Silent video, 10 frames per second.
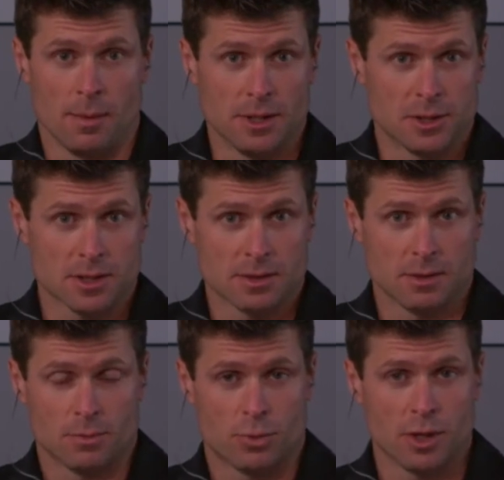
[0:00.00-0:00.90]
I mean, it's just
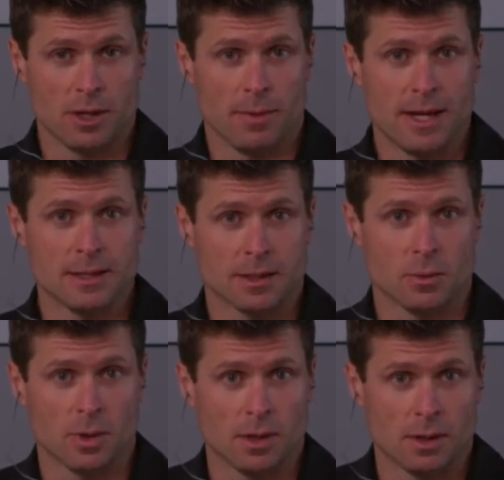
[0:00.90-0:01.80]
pretty
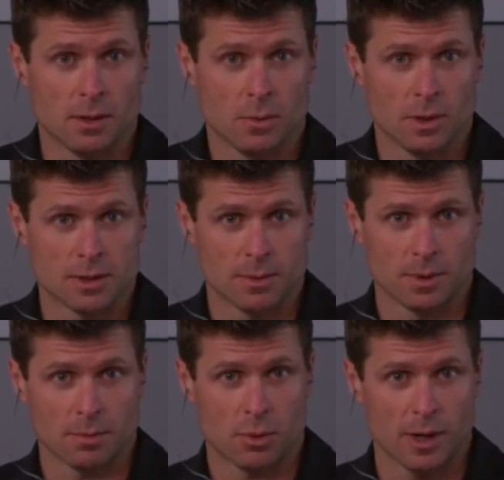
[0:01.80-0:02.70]
amazing what what some
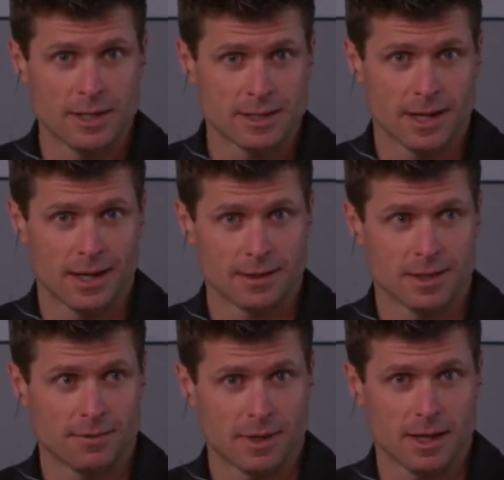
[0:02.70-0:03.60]
of the price tags
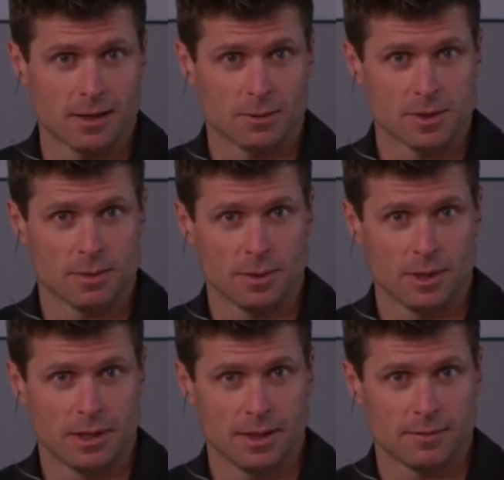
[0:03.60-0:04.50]
they've got on some of
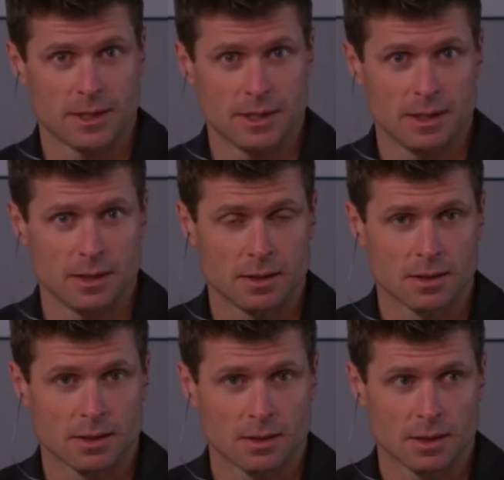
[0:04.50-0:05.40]
the NFT,
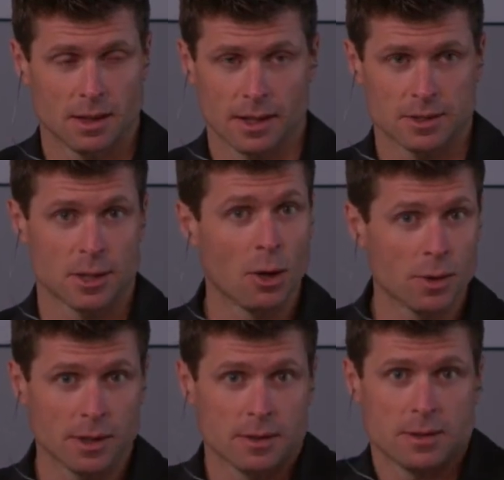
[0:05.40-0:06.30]
I guess,
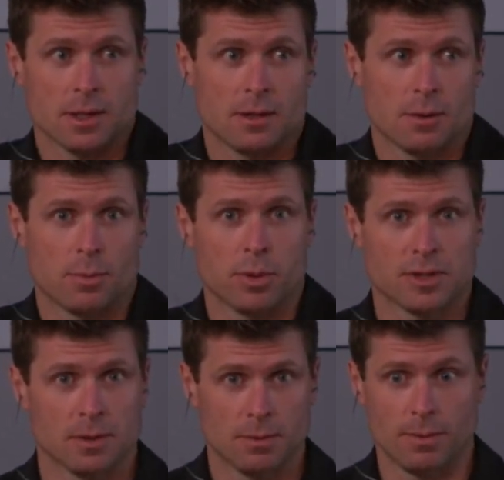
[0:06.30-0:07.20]
tokens that they're
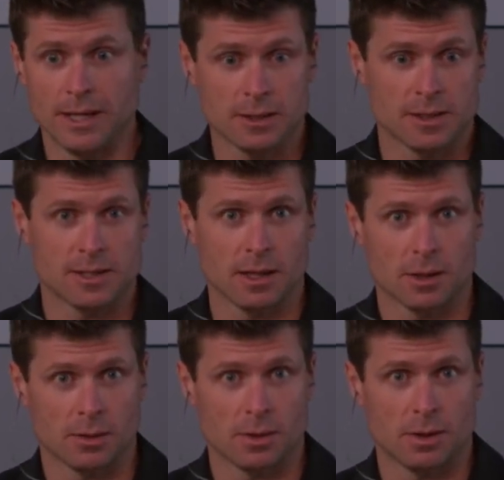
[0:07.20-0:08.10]
basically
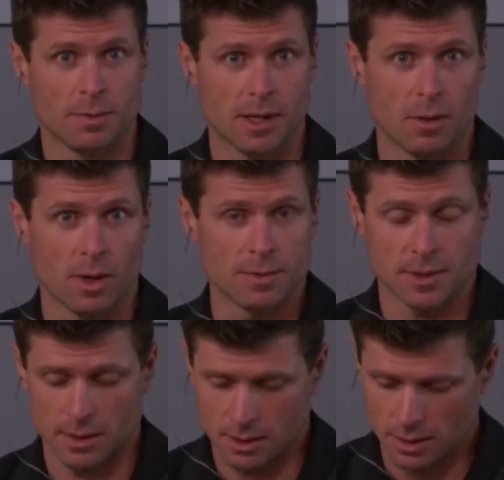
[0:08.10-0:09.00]
selling on their NBA
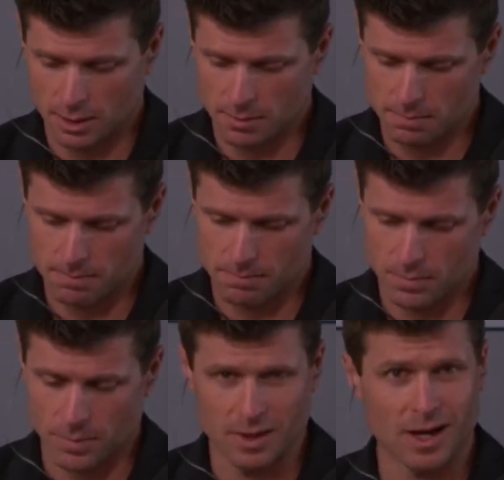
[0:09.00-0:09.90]
website. Um,
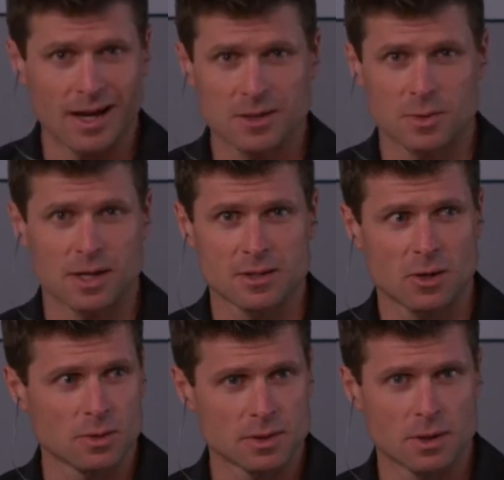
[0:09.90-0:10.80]
I mean, the highest one I
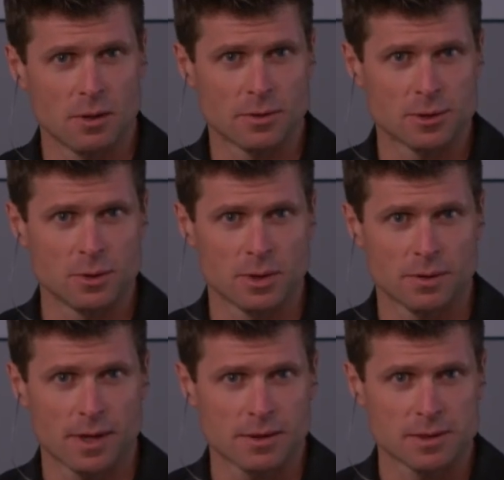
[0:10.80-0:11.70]
saw was over two
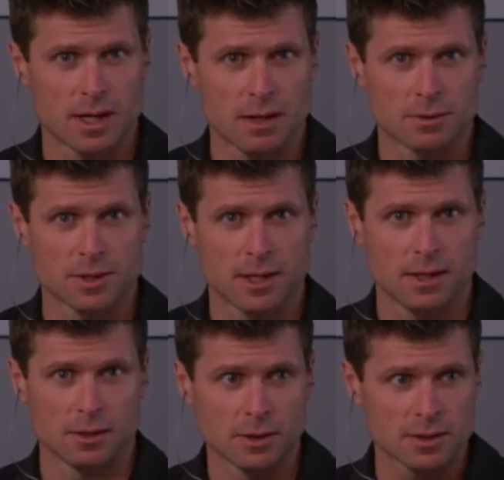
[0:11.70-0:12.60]
hundred thousand dollars, and
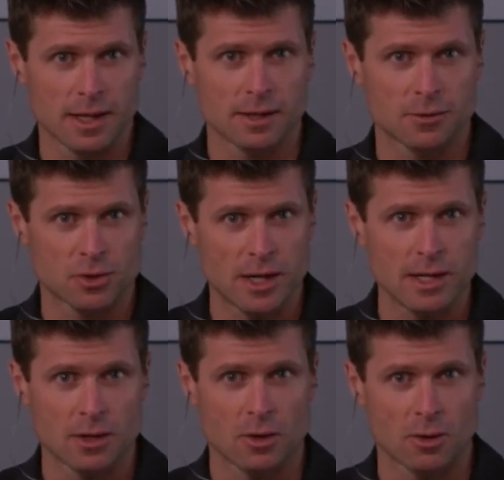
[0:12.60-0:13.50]
it looks like a
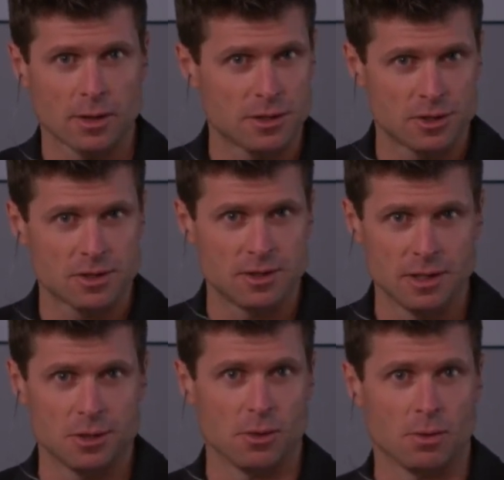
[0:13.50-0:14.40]
trading card. It's just
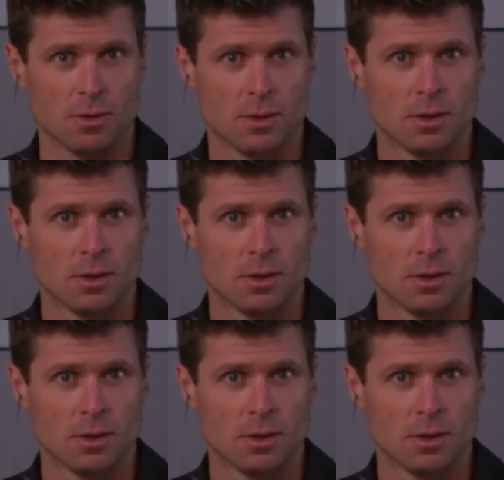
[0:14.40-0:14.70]
digital.